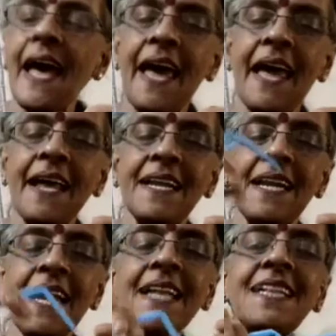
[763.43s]
and
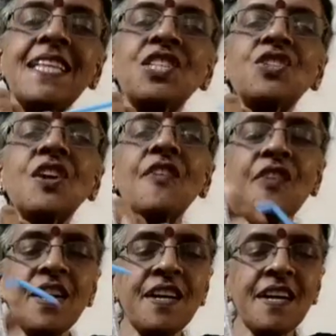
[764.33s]
let the
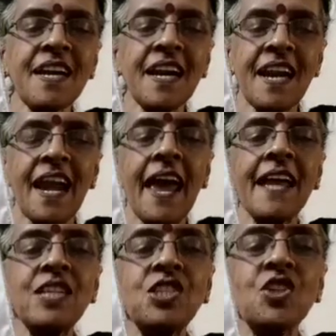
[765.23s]
children
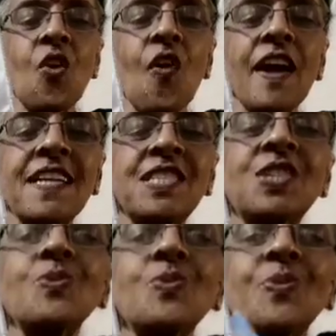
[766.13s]
enjoy
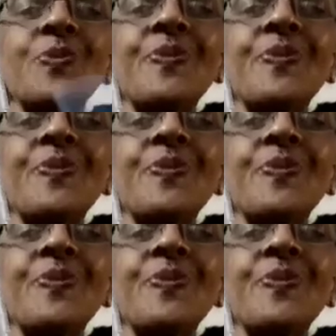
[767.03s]
too.